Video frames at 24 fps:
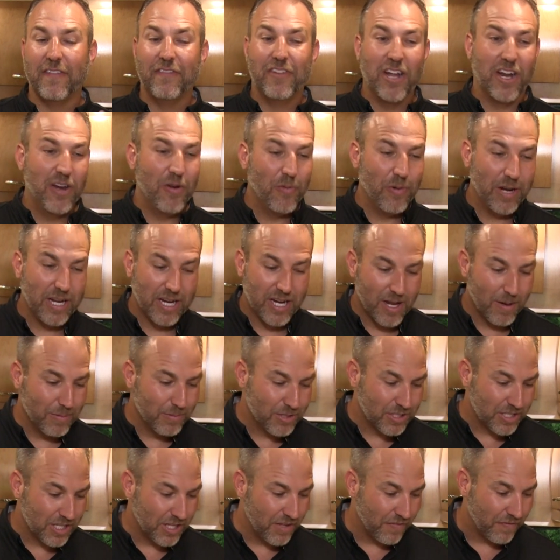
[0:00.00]
done it when it
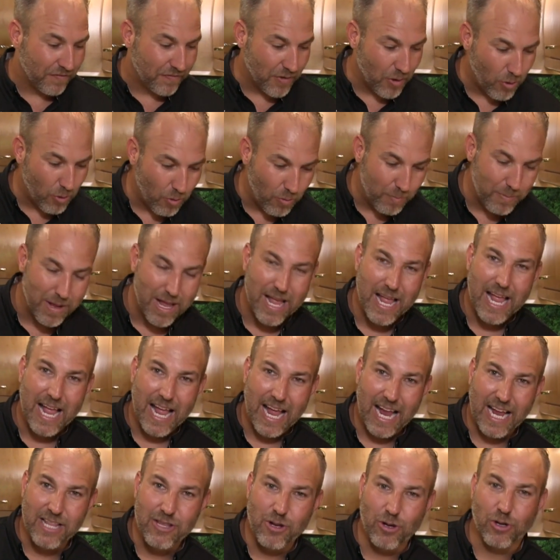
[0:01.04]
comes to the foam
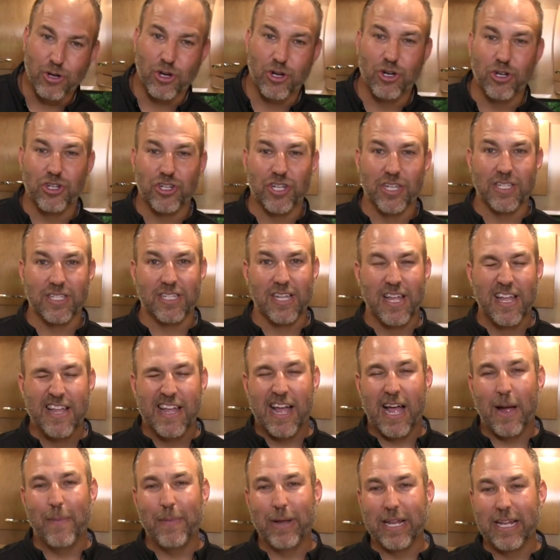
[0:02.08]
and their cushions.
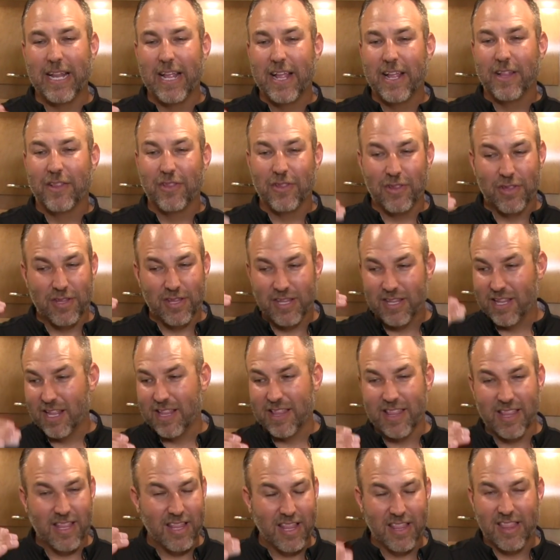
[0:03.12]
I mean,
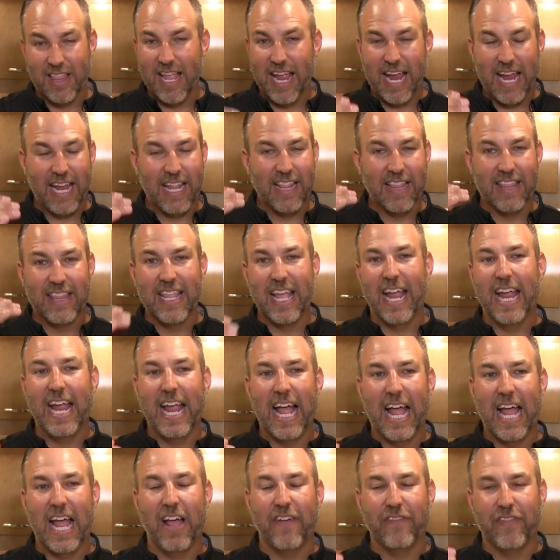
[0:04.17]
they
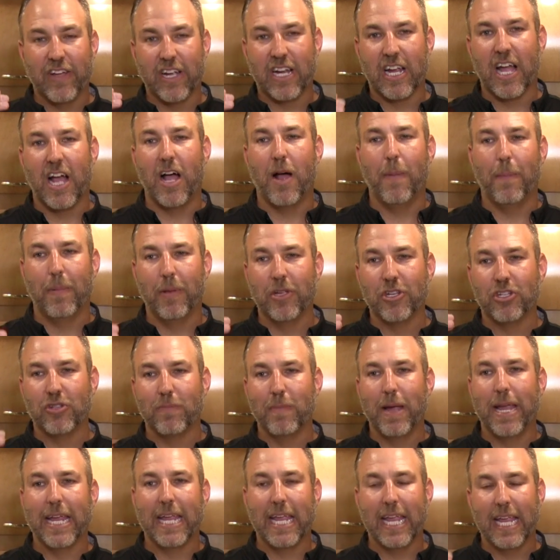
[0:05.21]
have accomplished
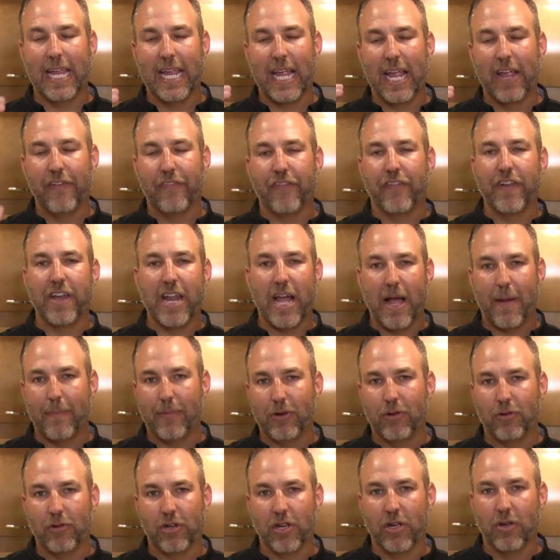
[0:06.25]
making a
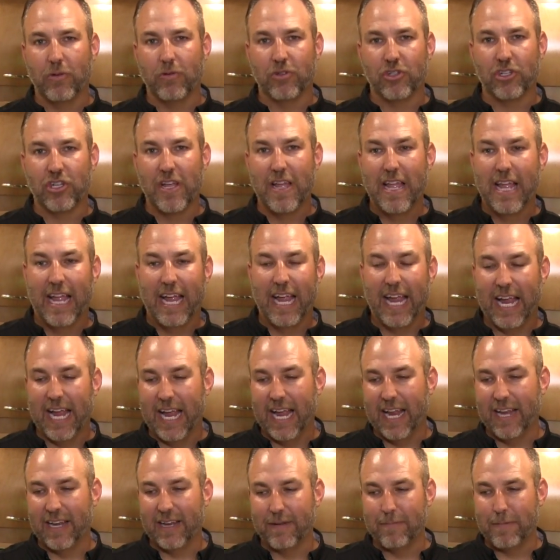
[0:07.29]
phenomenal coach.
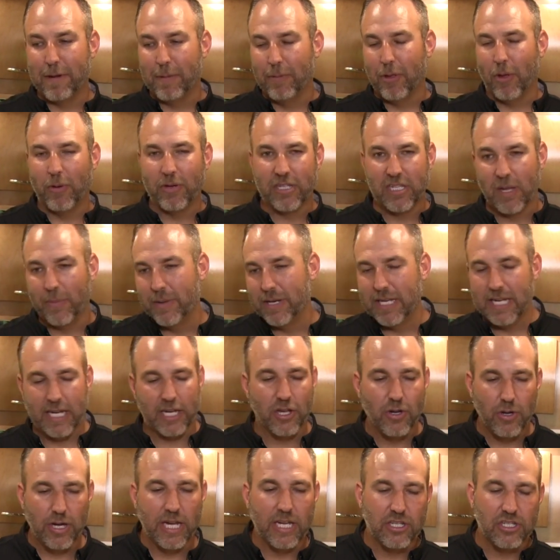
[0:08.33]
And people always tell me,
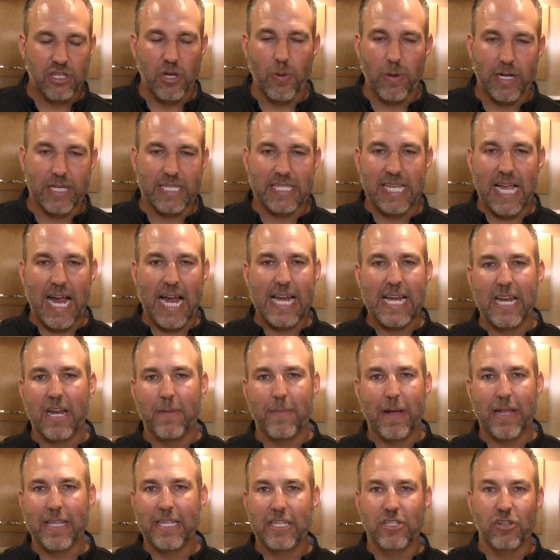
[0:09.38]
Nick, you get so excited
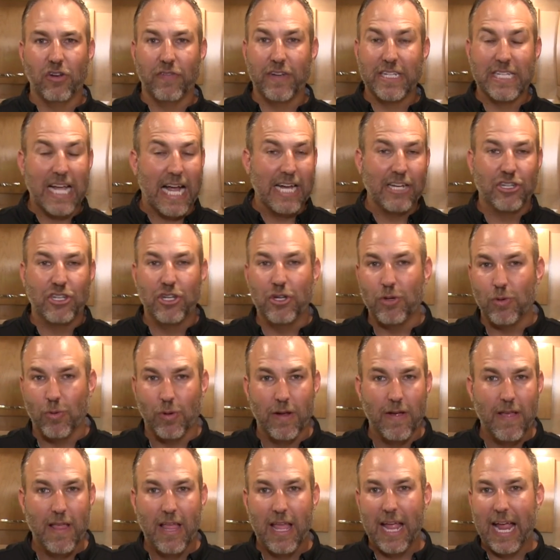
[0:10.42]
about these RVs. I do.
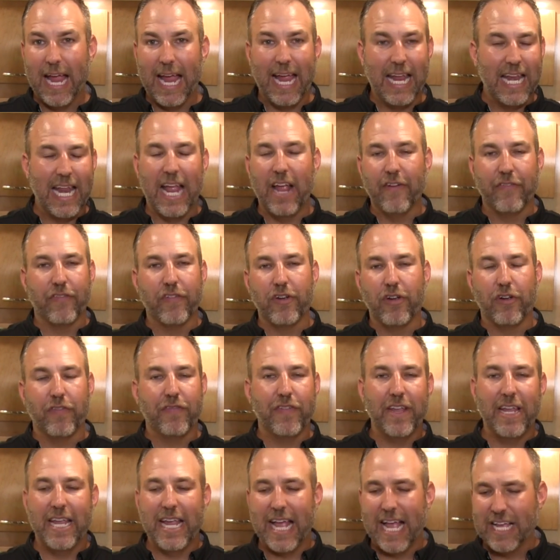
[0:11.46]
And every
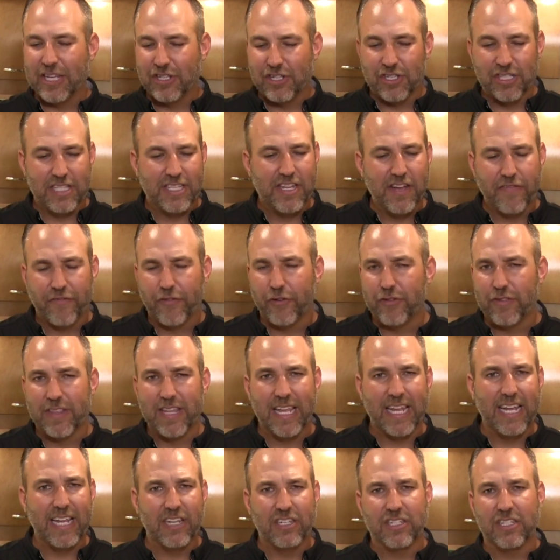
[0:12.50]
RV has different
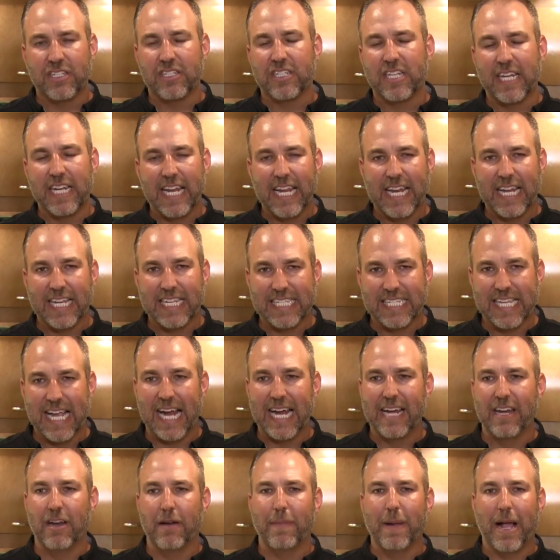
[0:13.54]
things to get
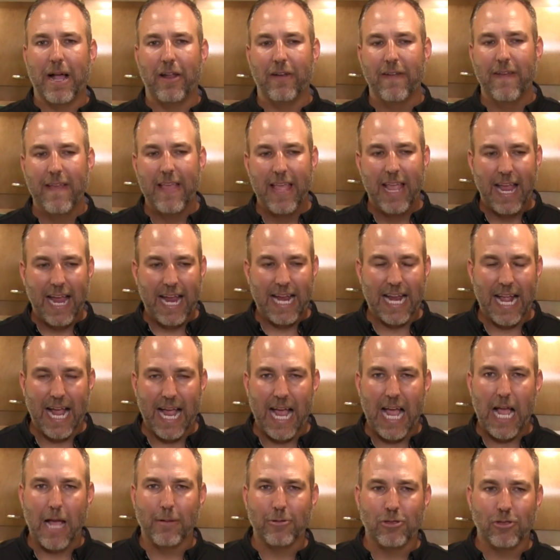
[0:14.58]
excited about. And I
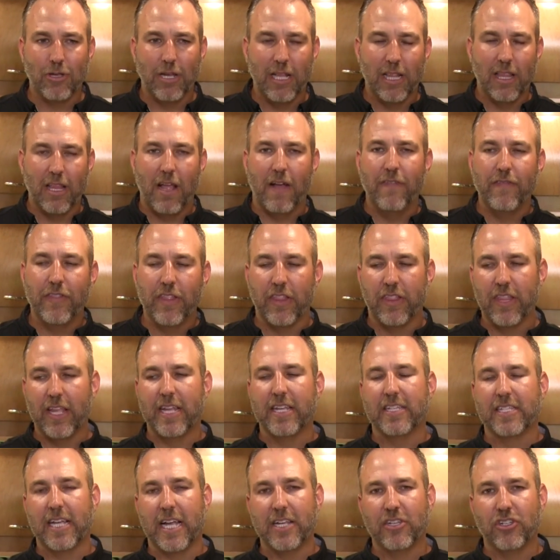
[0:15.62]
absolutely love the
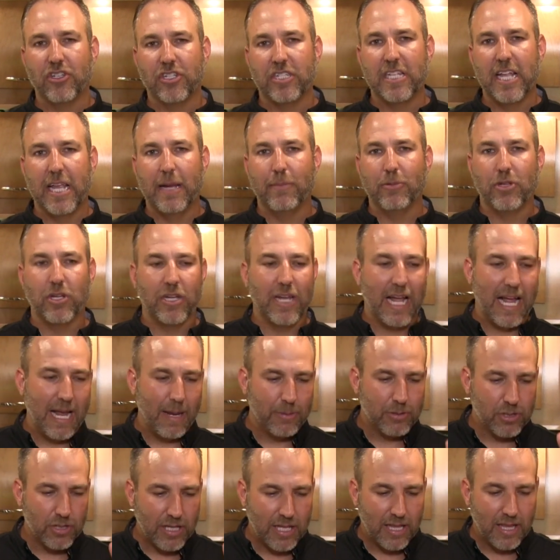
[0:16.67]
things I just named to you. I
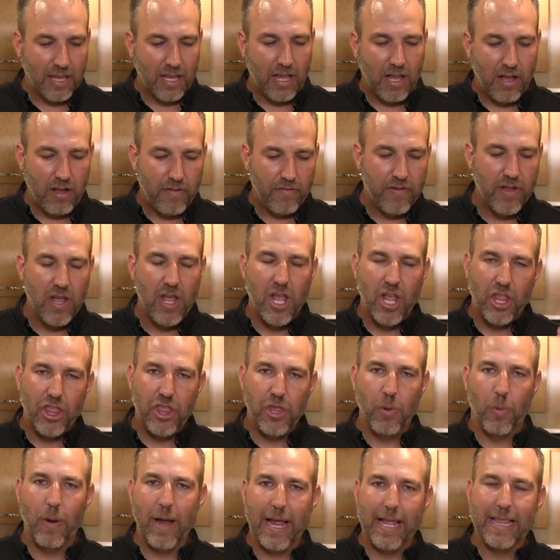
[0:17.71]
absolutely love
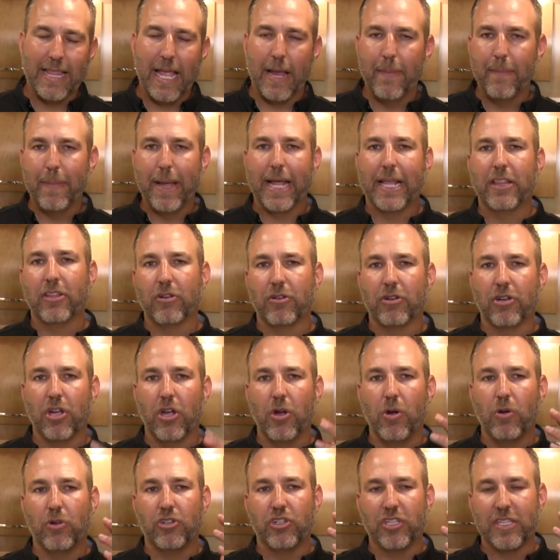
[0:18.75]
the way they make their
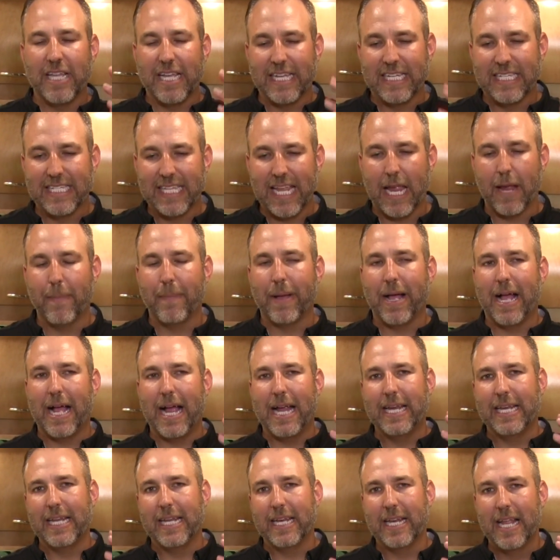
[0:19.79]
coach. They stand
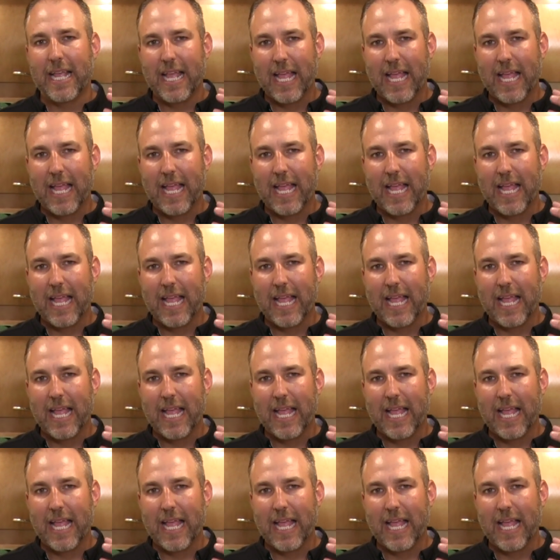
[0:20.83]
behind it